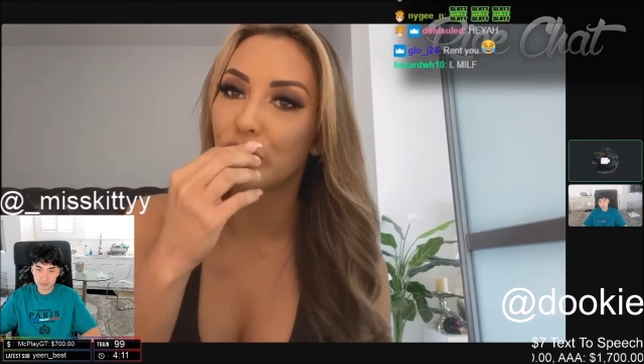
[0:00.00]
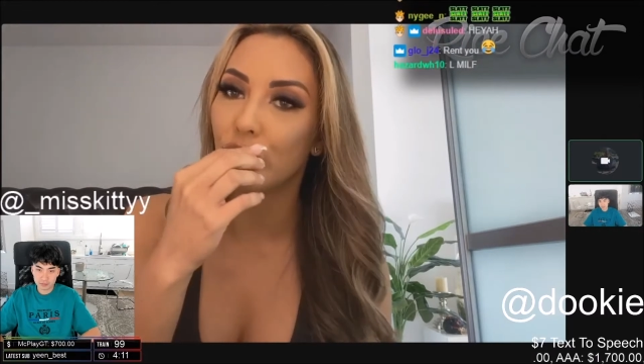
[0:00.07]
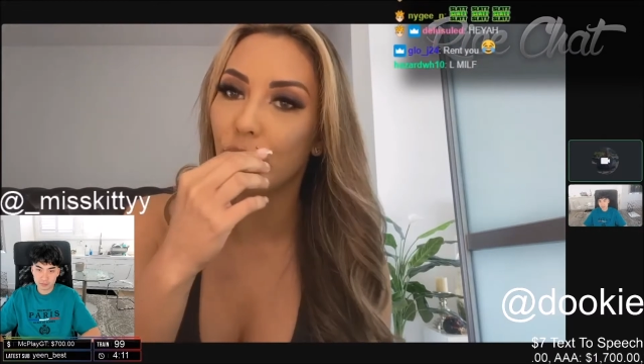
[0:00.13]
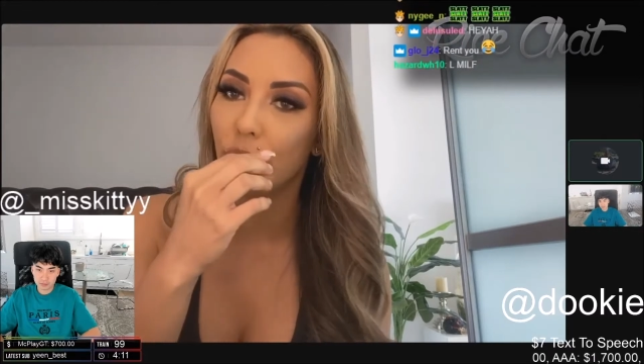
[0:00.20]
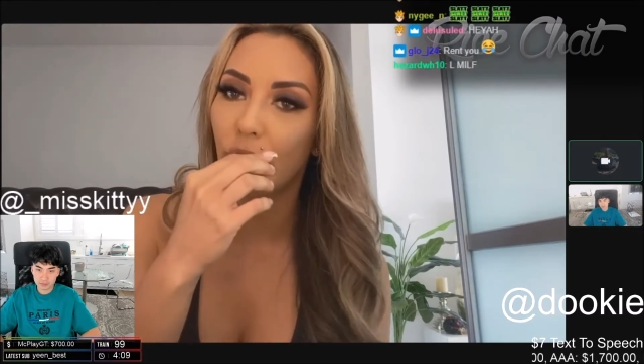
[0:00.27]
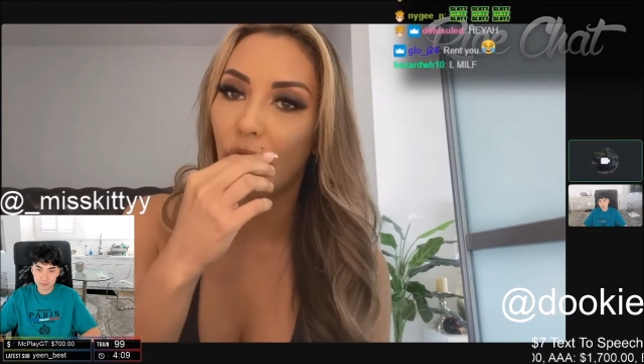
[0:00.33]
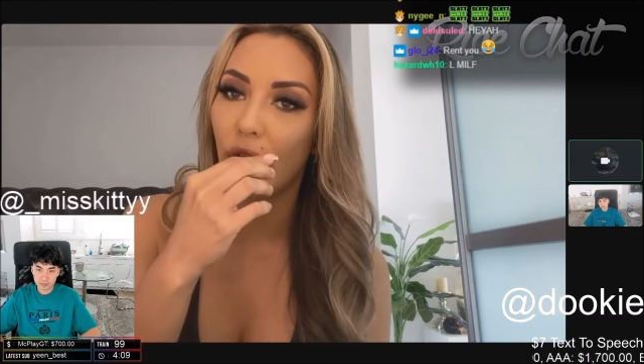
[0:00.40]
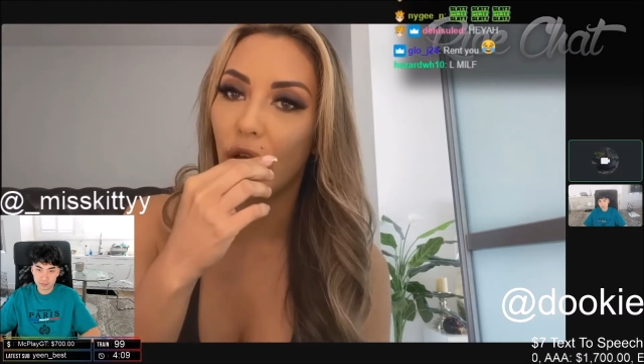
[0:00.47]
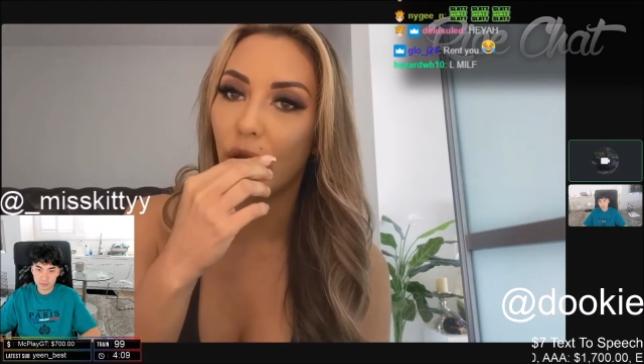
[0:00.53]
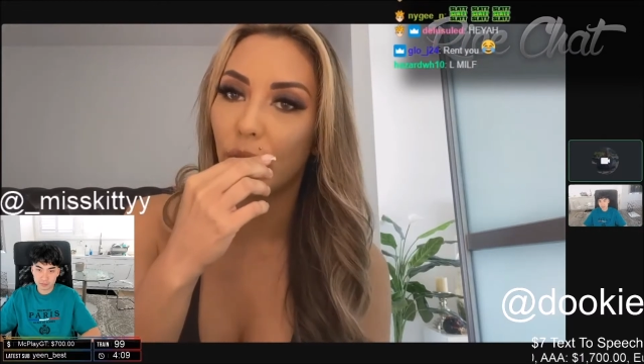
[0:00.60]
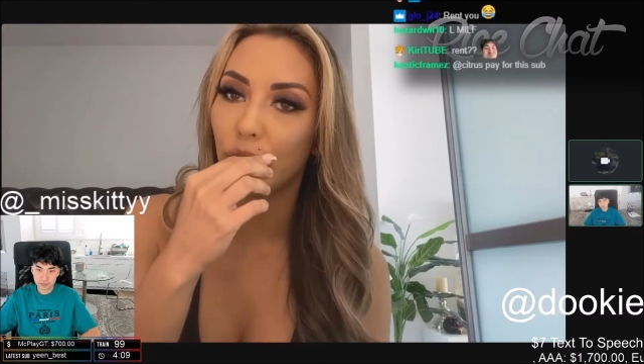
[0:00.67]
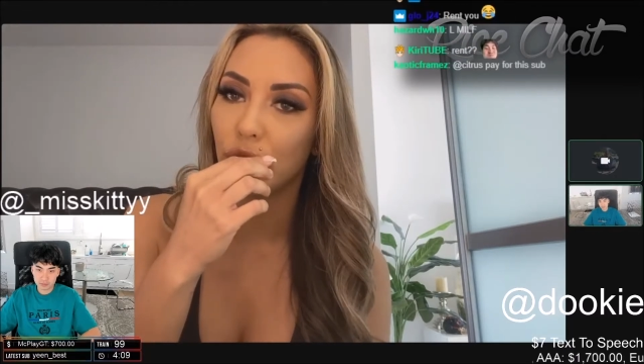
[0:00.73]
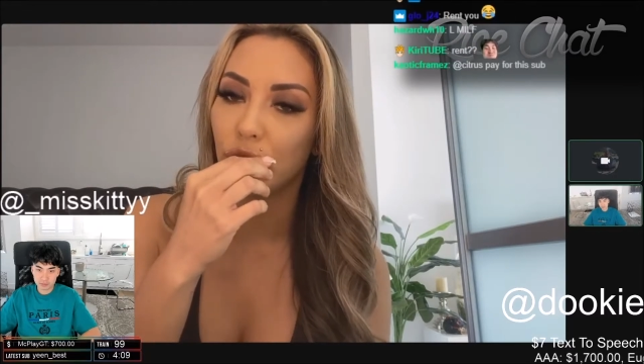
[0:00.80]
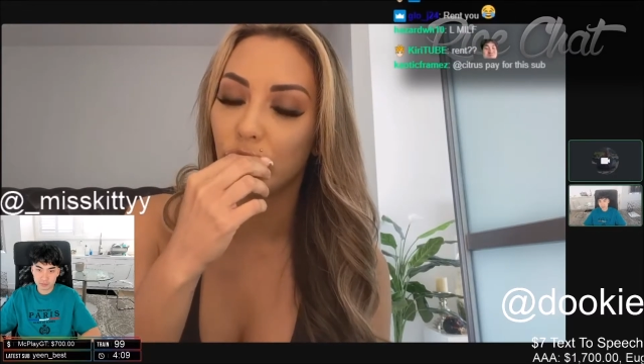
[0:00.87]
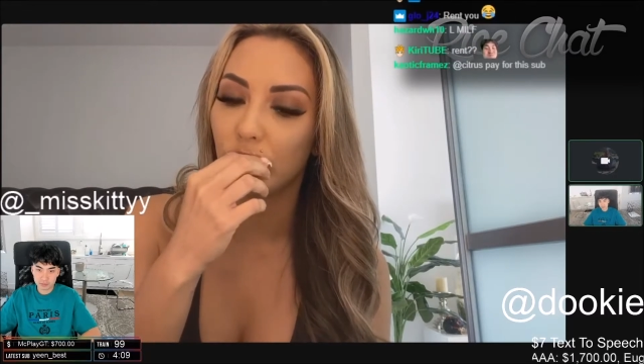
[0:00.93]

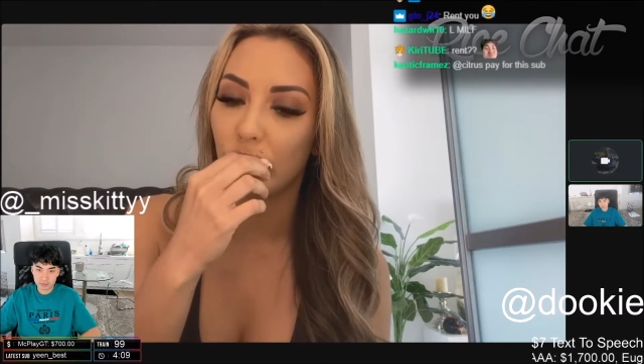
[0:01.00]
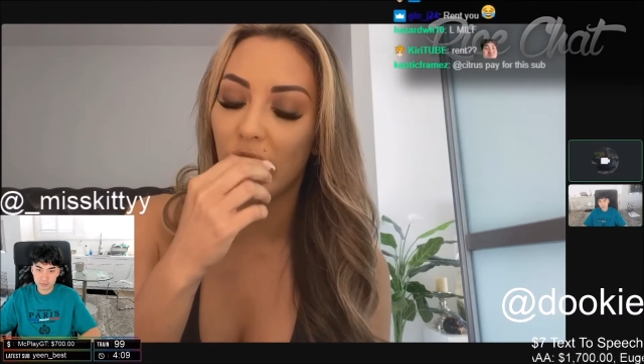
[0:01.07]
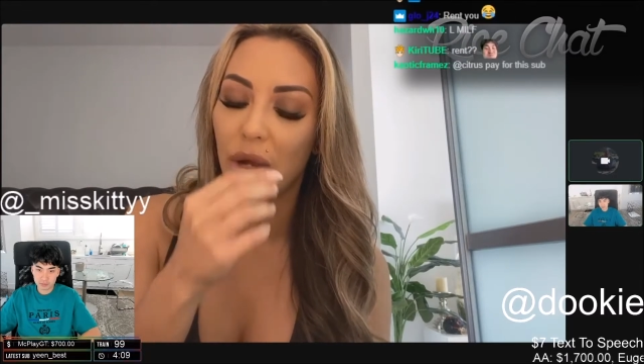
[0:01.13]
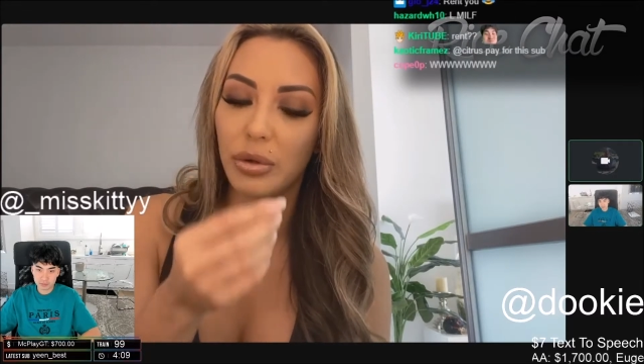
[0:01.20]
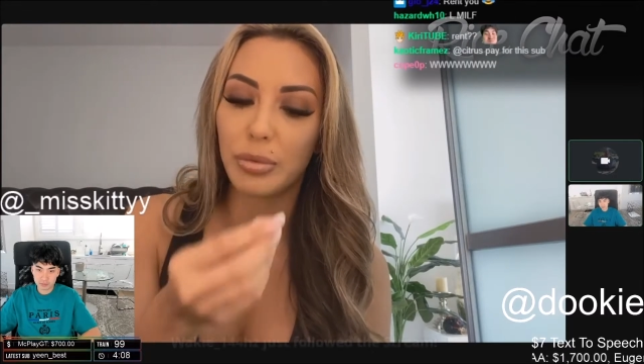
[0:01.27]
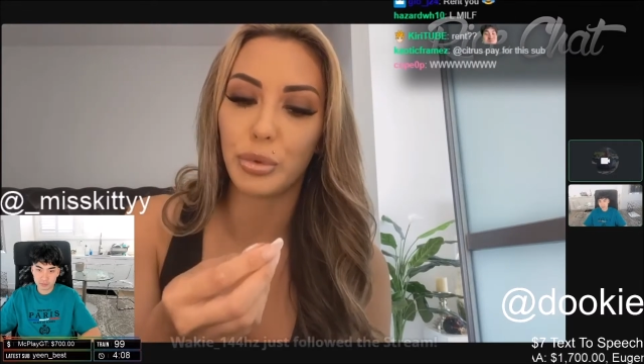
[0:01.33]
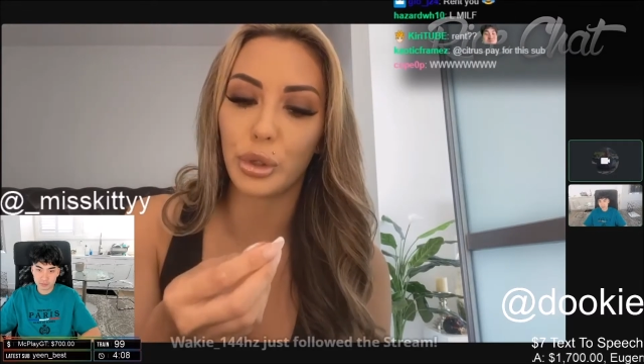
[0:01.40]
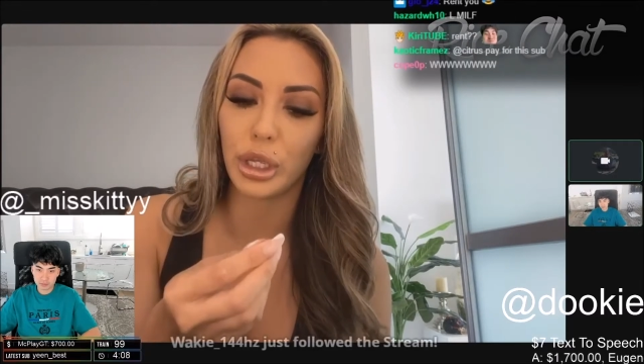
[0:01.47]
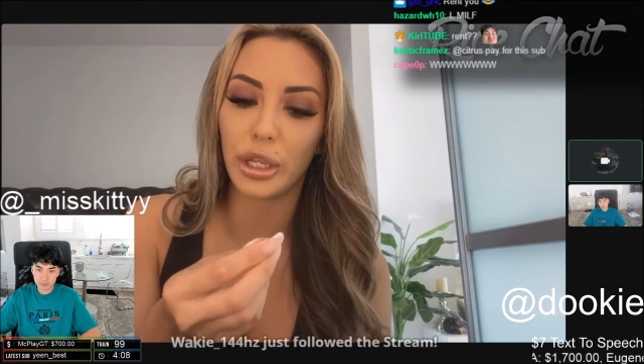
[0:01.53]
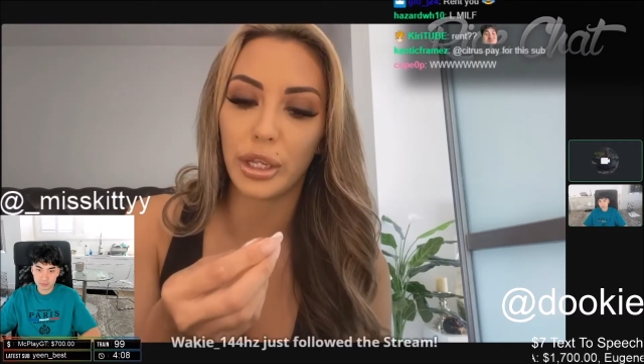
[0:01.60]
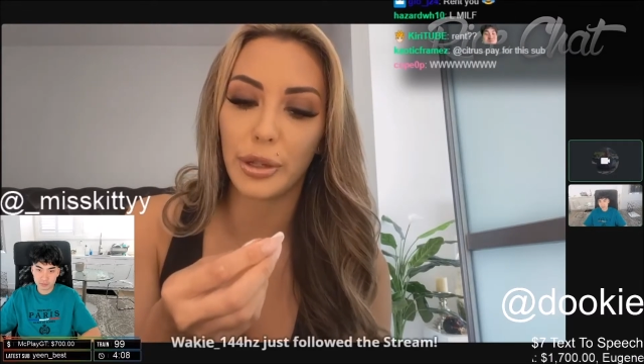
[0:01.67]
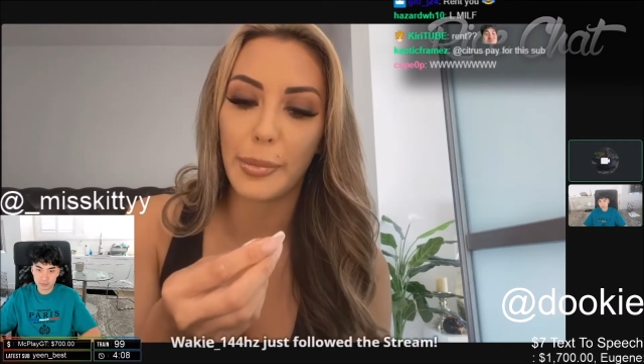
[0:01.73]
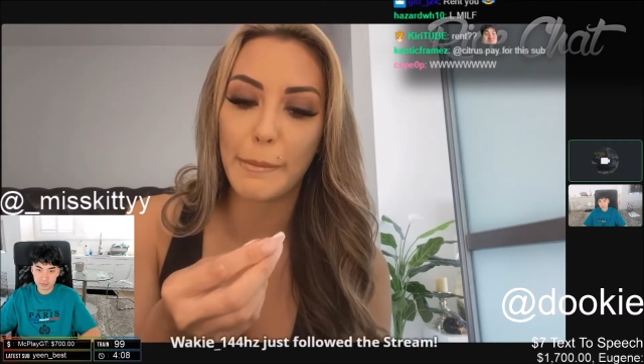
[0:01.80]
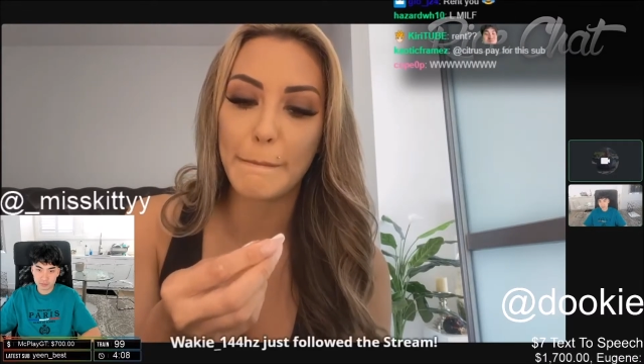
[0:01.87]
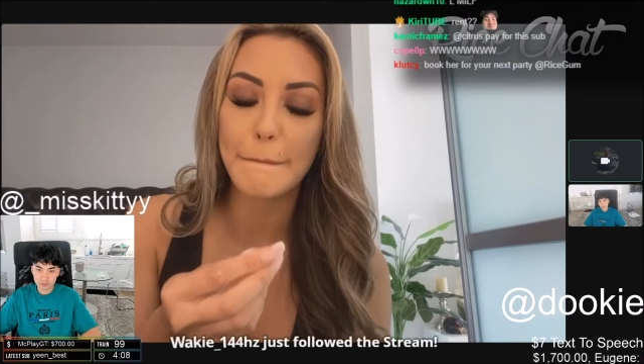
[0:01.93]
two-hour
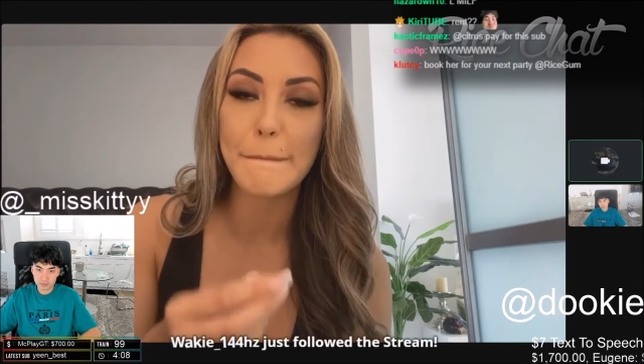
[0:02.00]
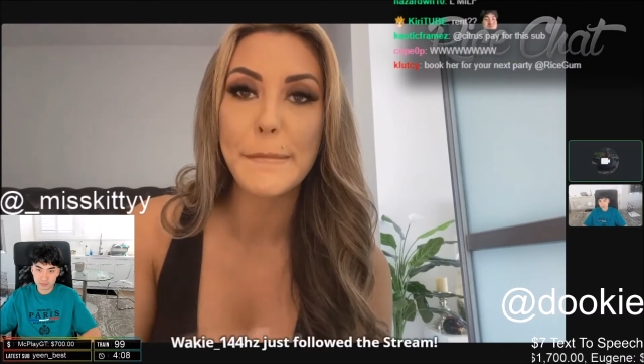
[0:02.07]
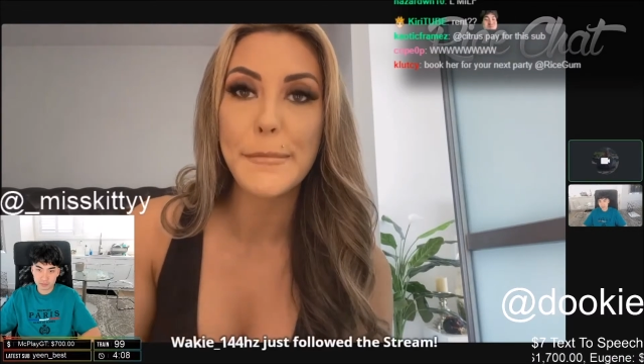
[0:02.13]
booking.